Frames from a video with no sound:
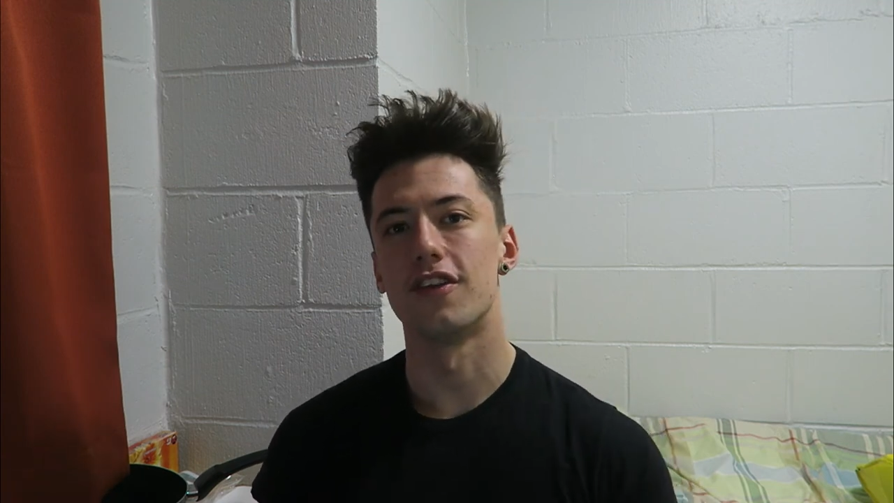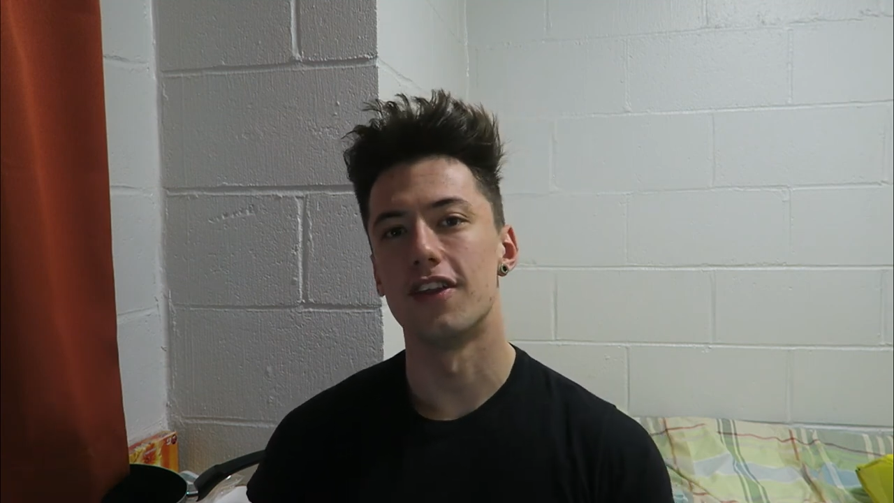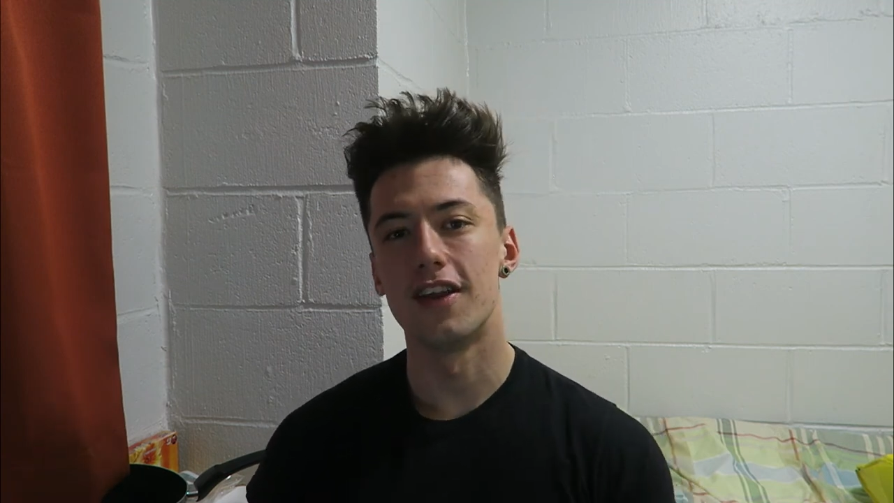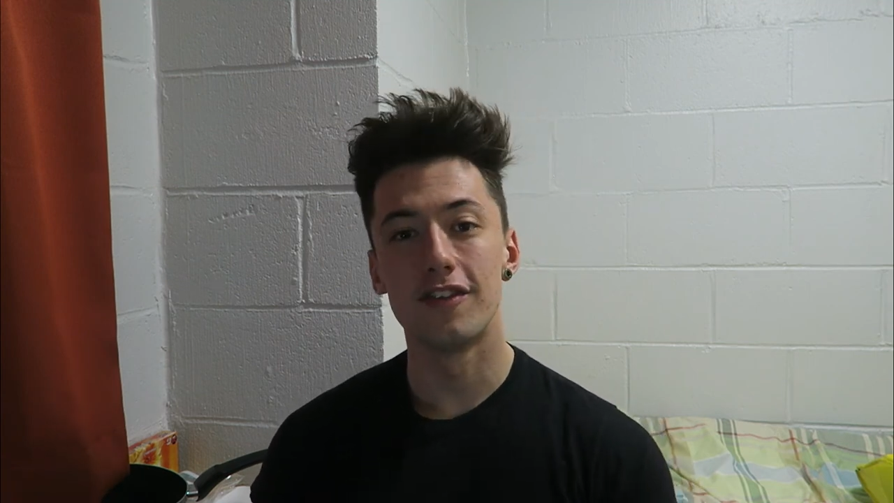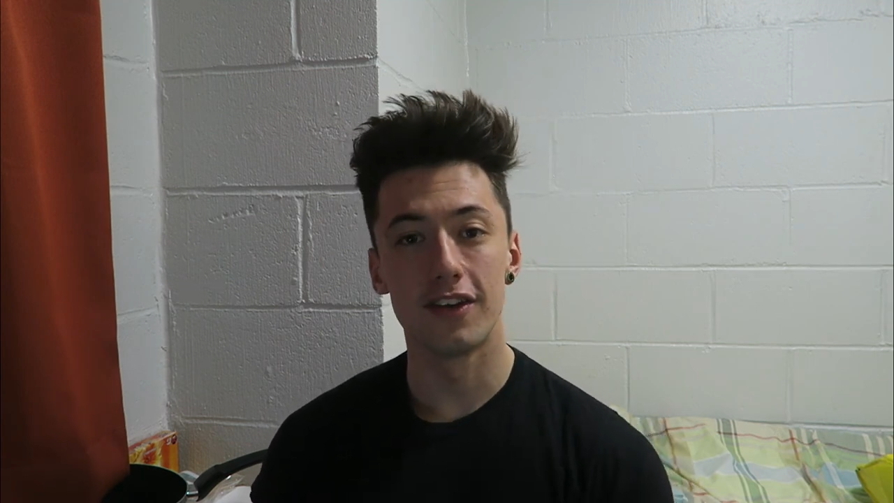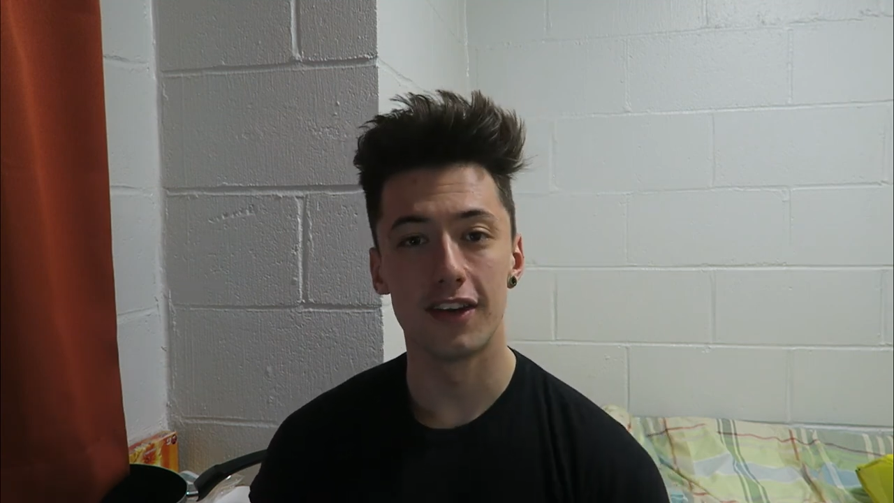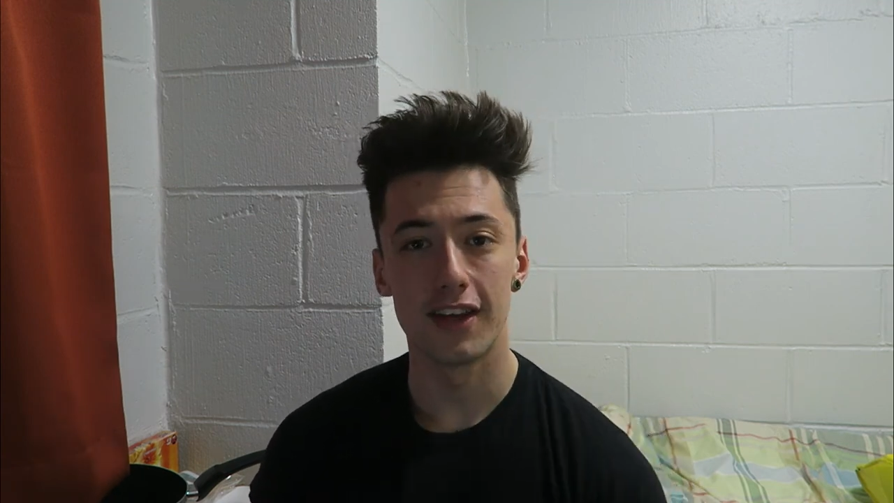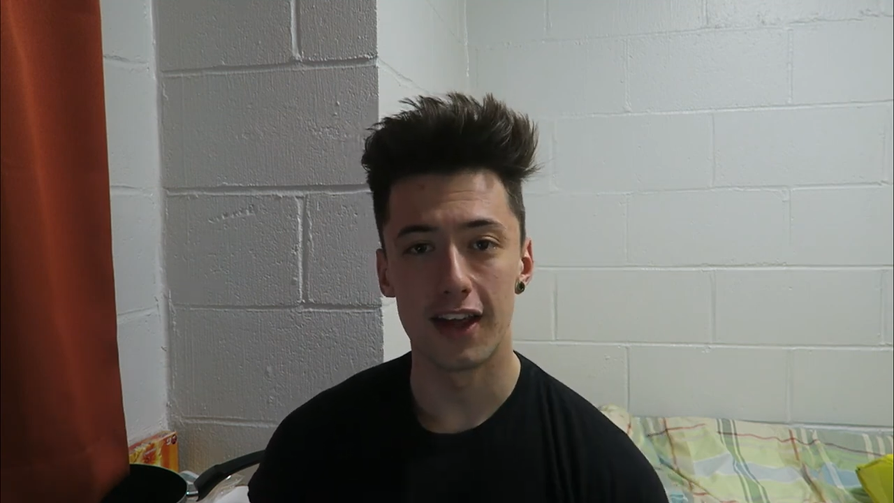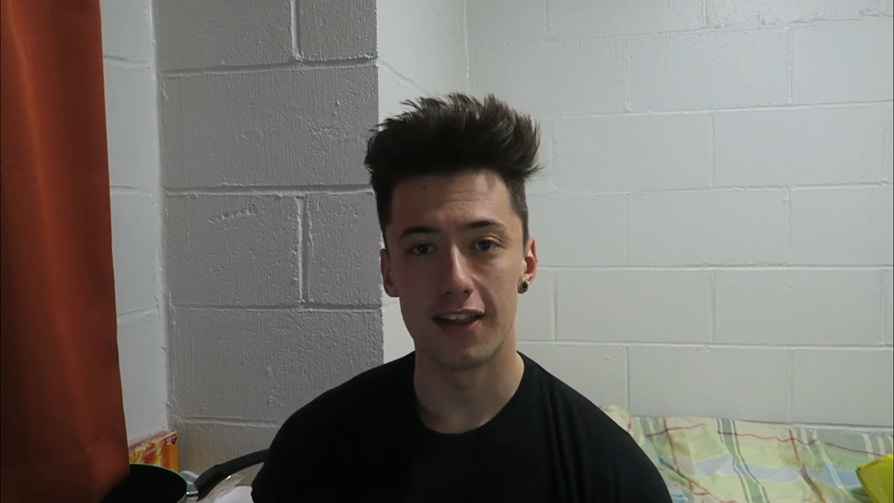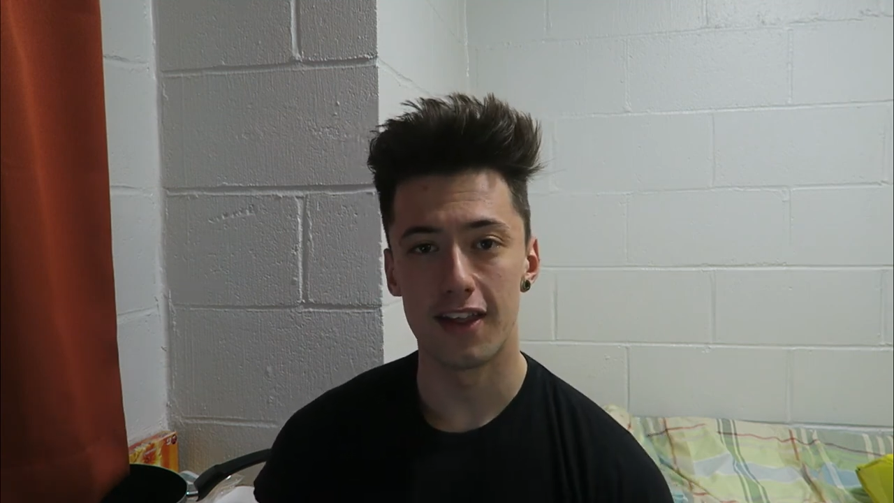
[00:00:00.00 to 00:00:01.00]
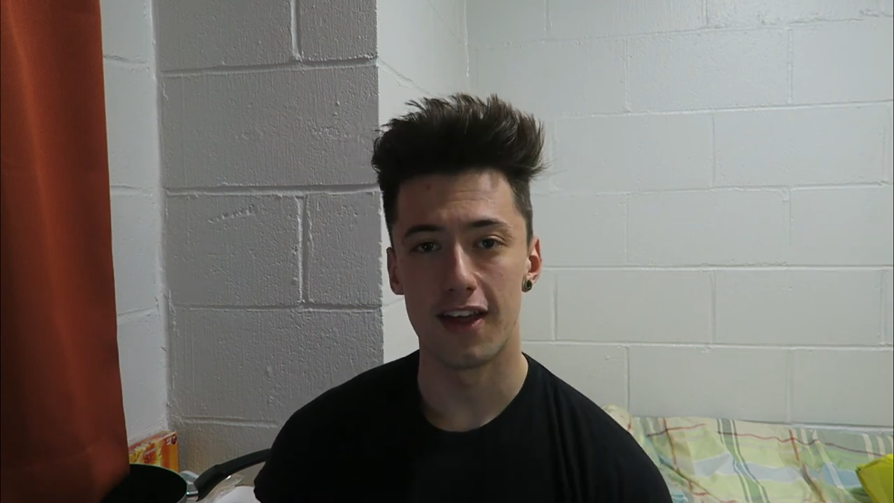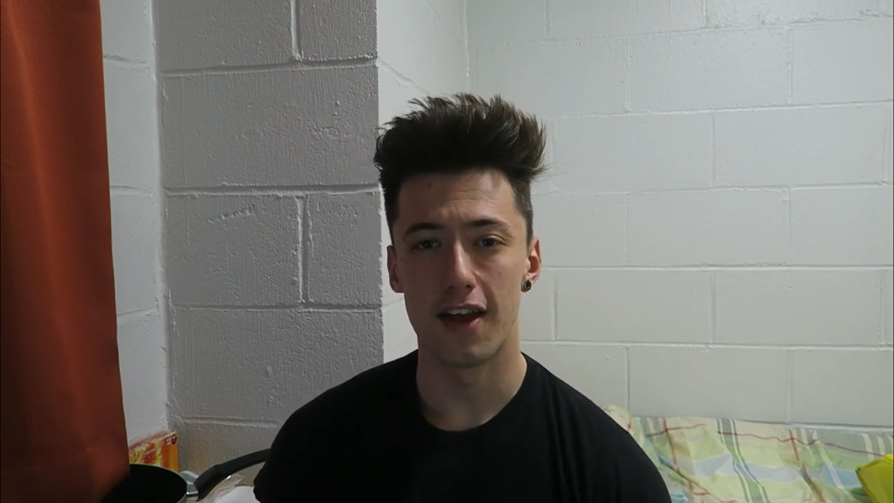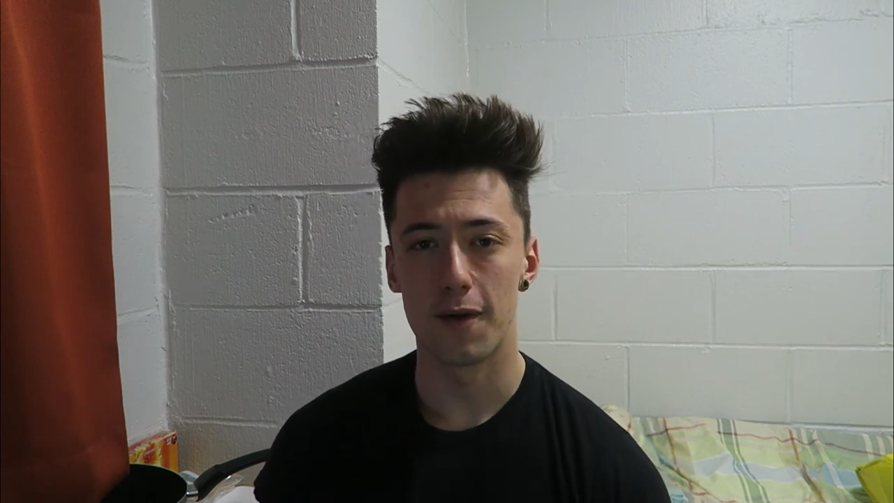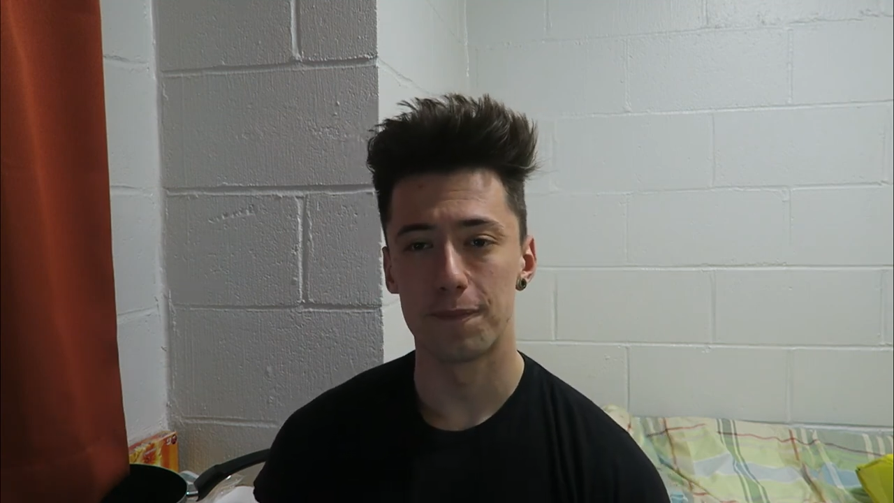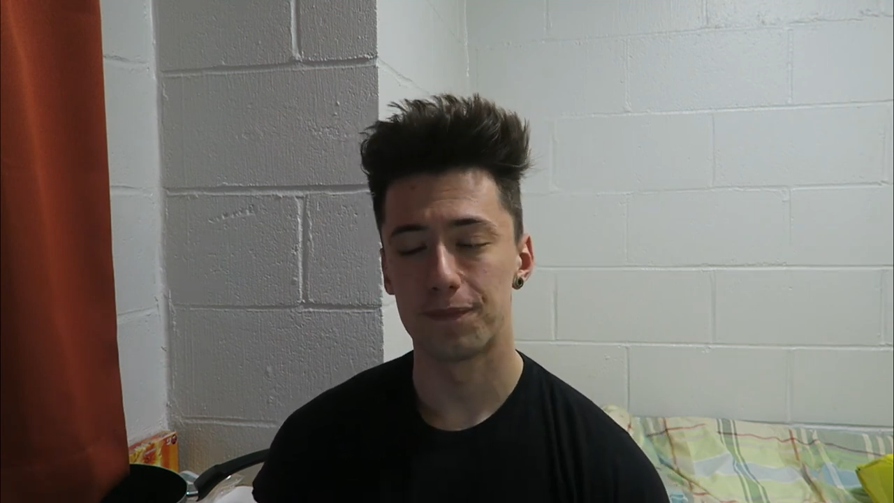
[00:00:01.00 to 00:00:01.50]
so they're never going to get
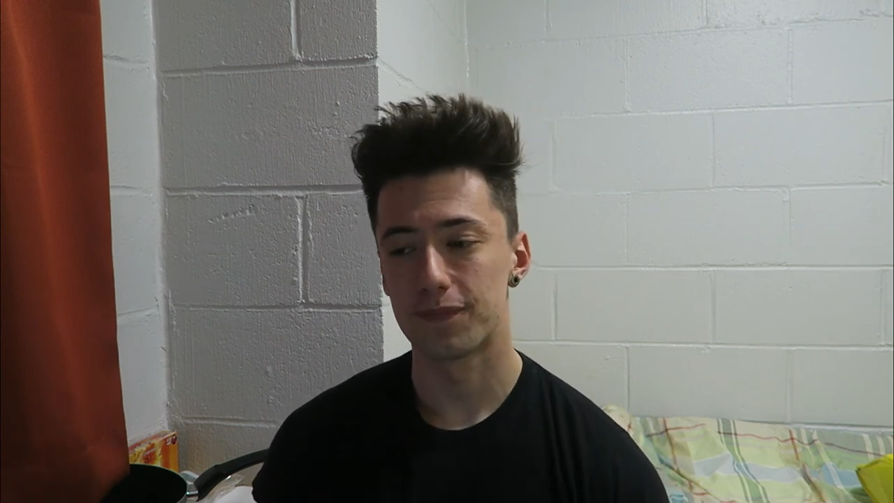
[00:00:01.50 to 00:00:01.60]
their